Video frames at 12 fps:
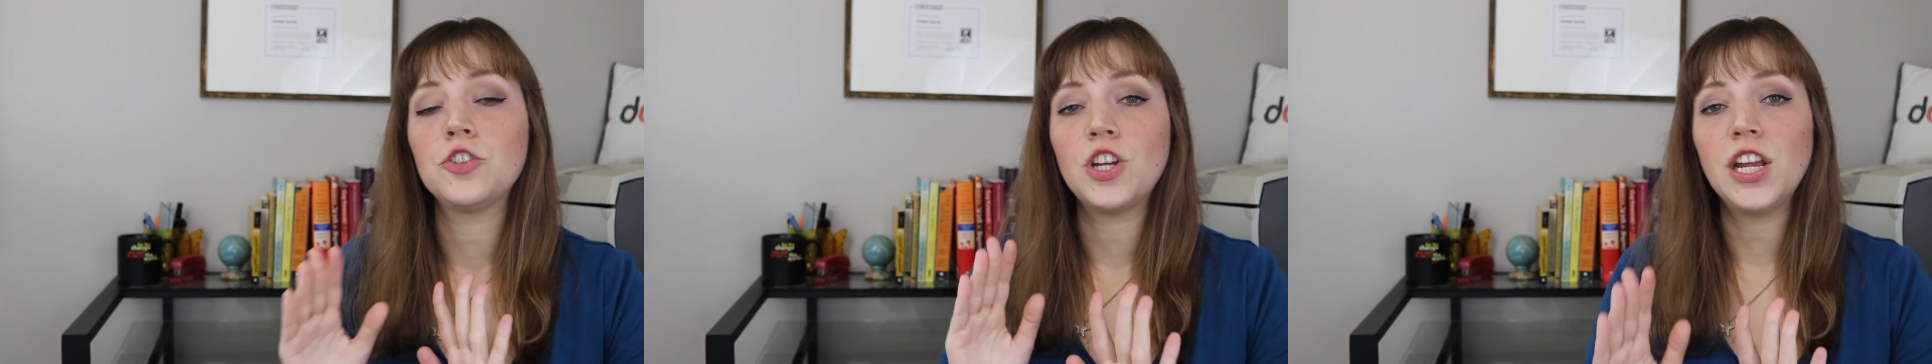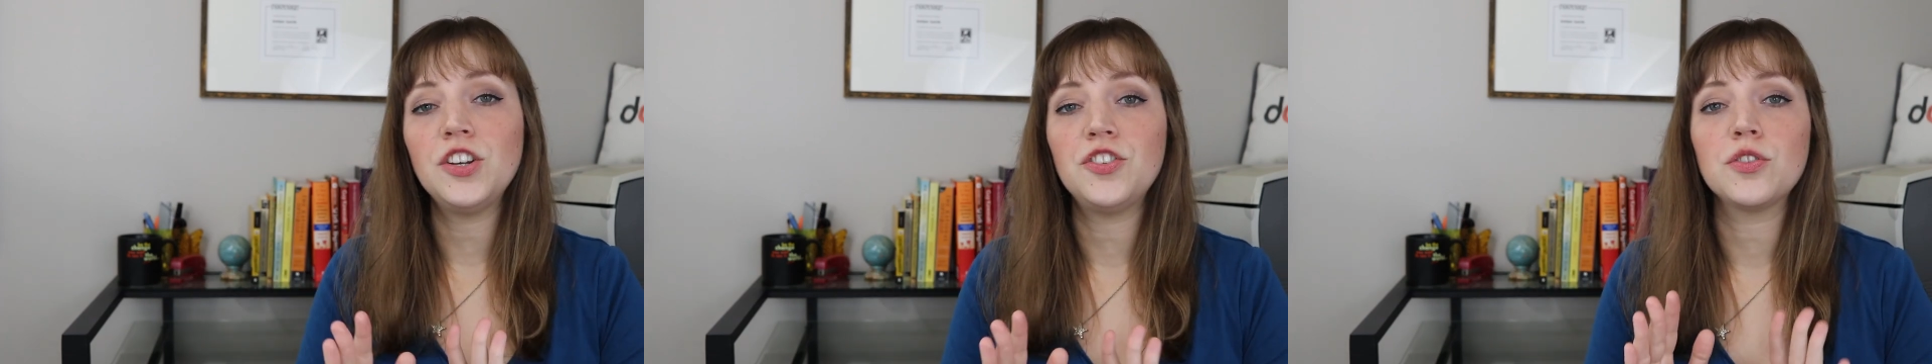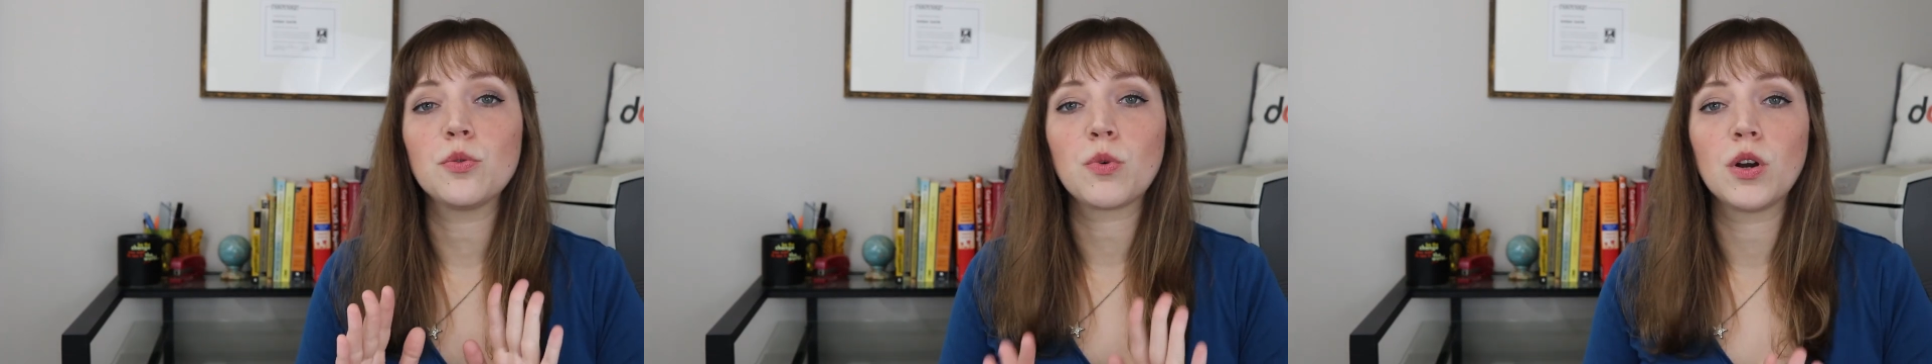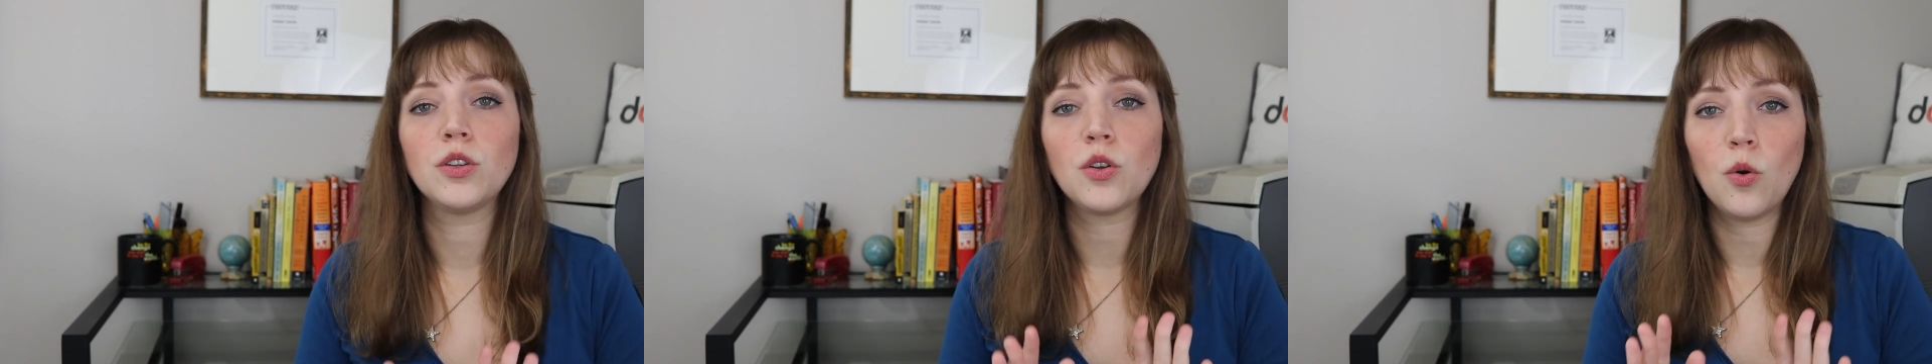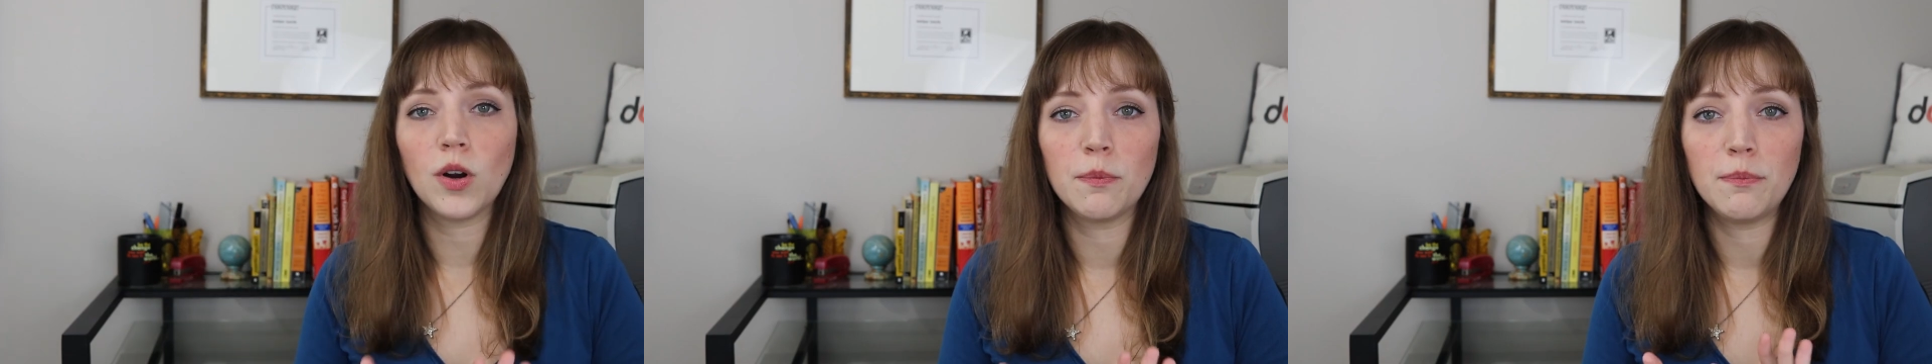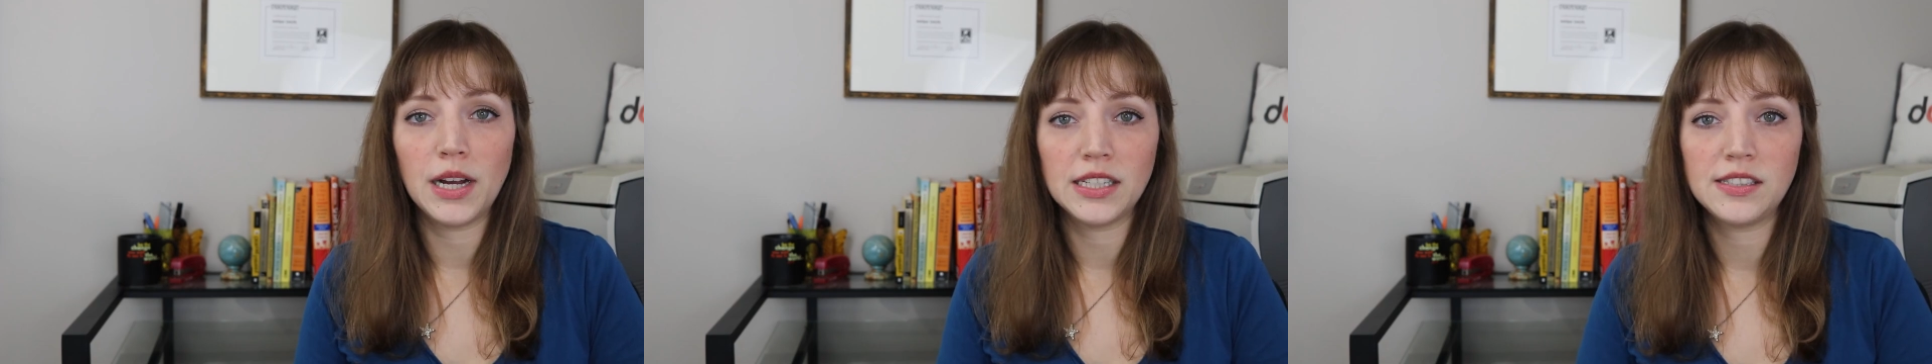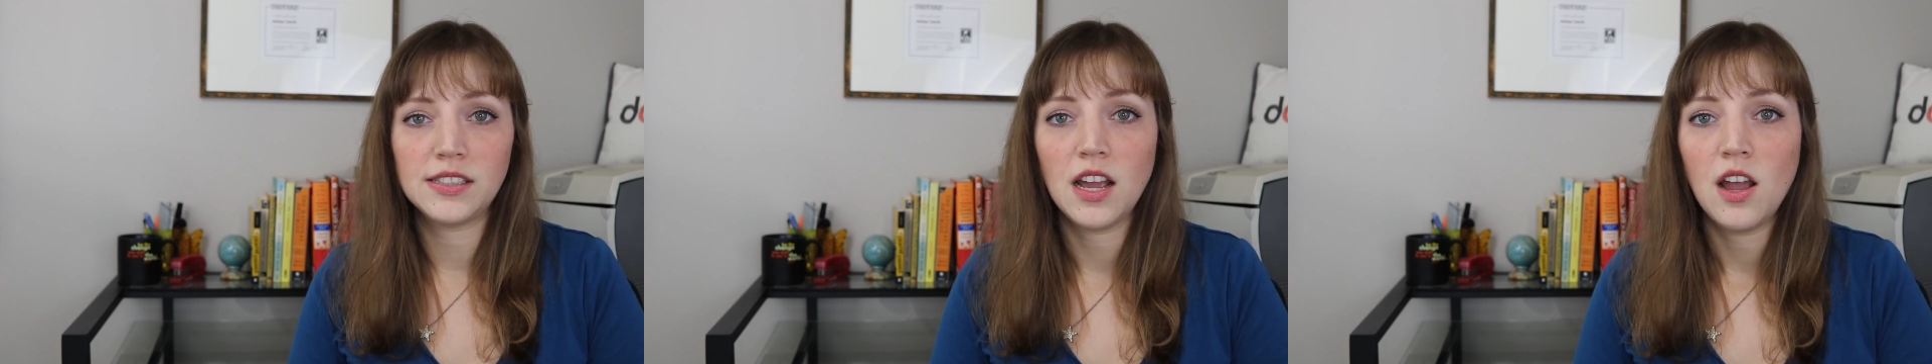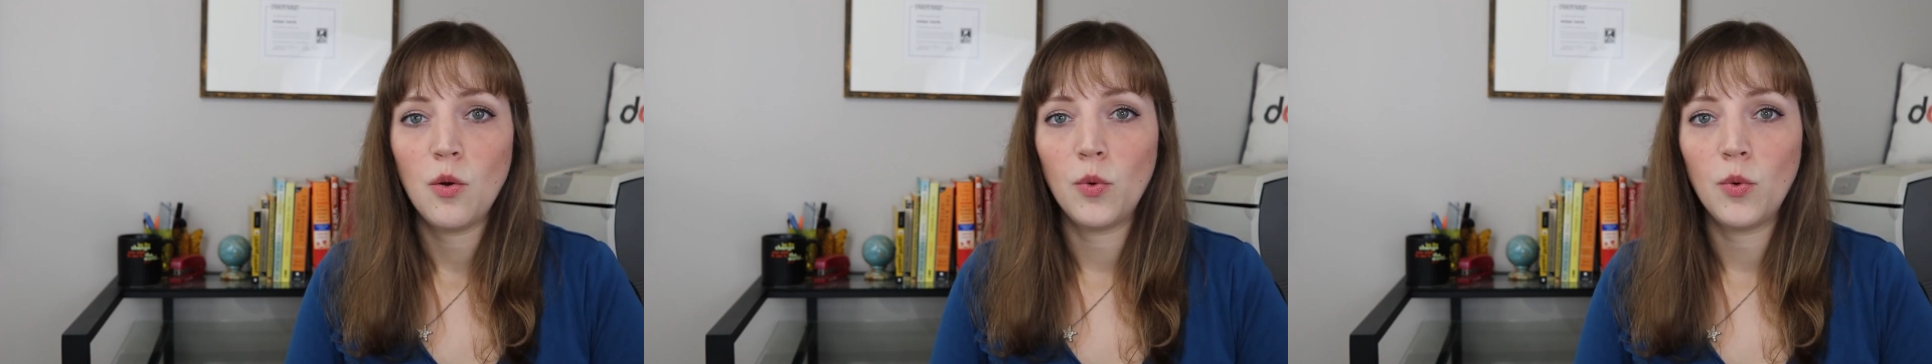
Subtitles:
Change the World or Bust,